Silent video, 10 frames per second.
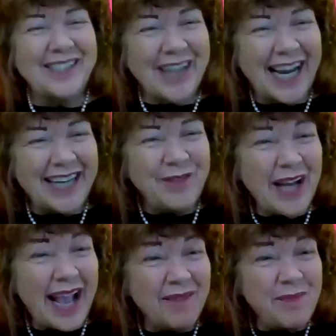it's so kind of you to
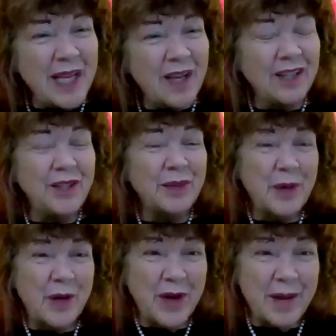have me on your
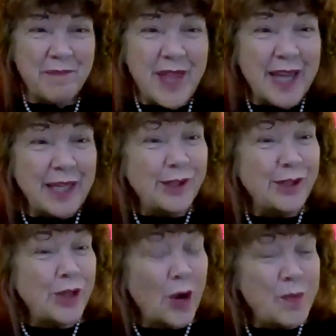program. Thank you
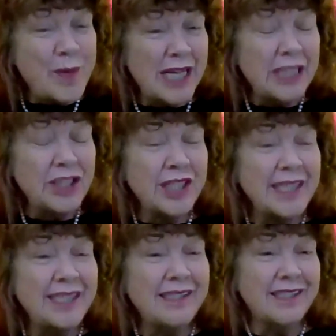so much.
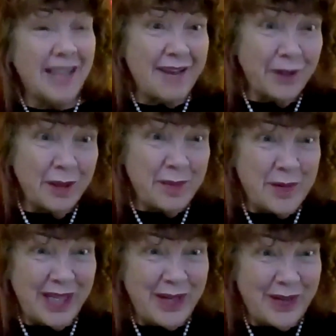It's delightful to be
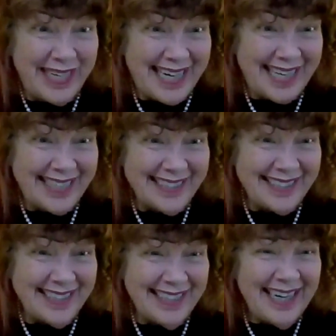with you again.
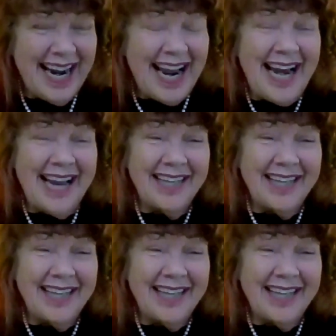It